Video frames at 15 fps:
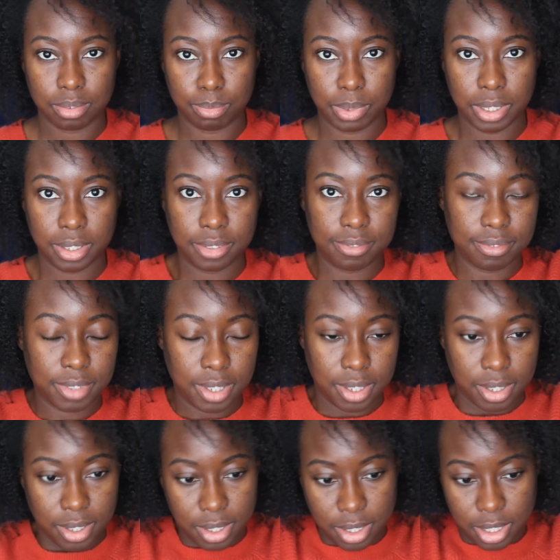But,
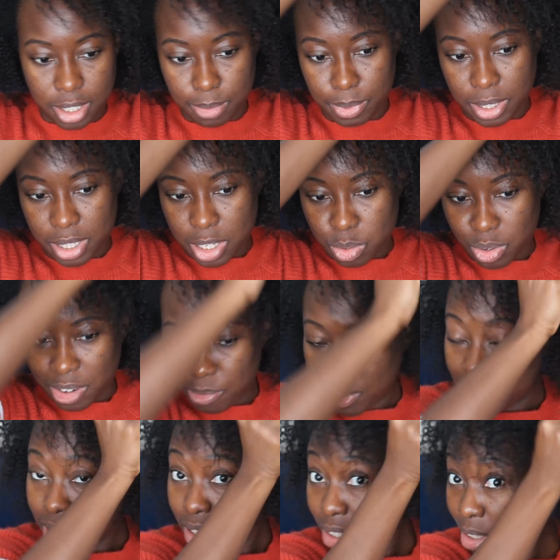I mean, that's what I've
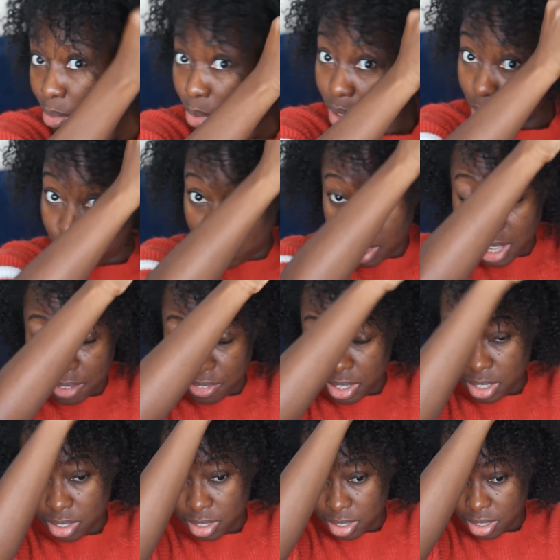been dealing with
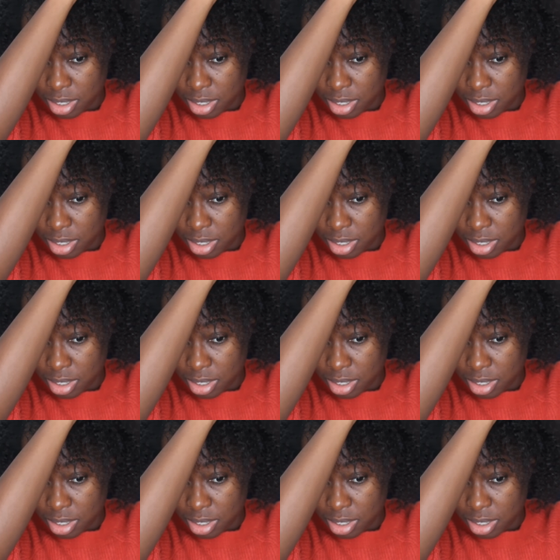having